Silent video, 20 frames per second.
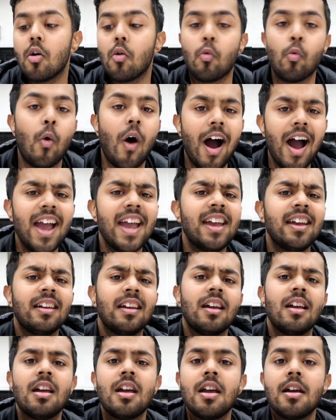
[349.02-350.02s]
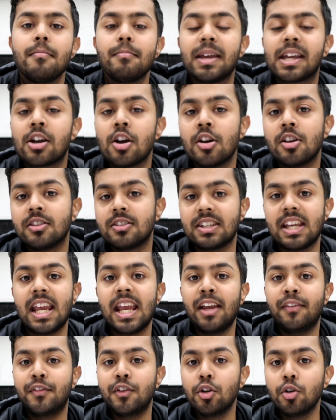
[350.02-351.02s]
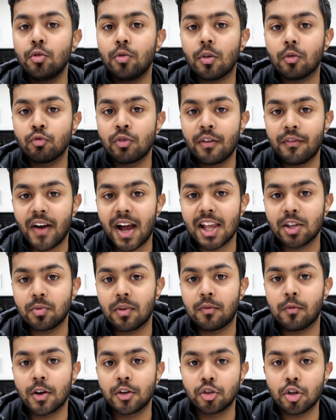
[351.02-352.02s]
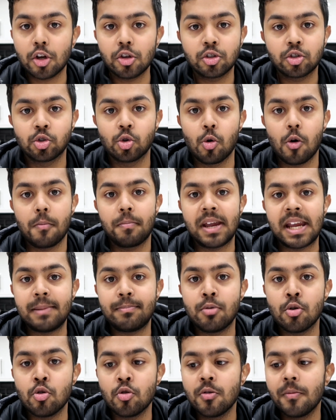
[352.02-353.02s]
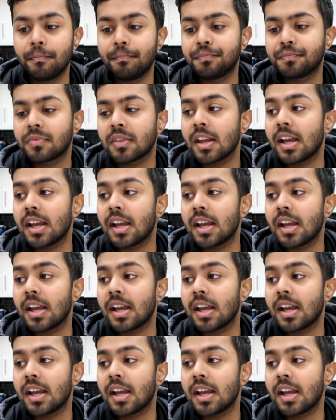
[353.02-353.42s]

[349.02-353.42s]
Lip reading: Why? Because if you revise with one of those sort of people,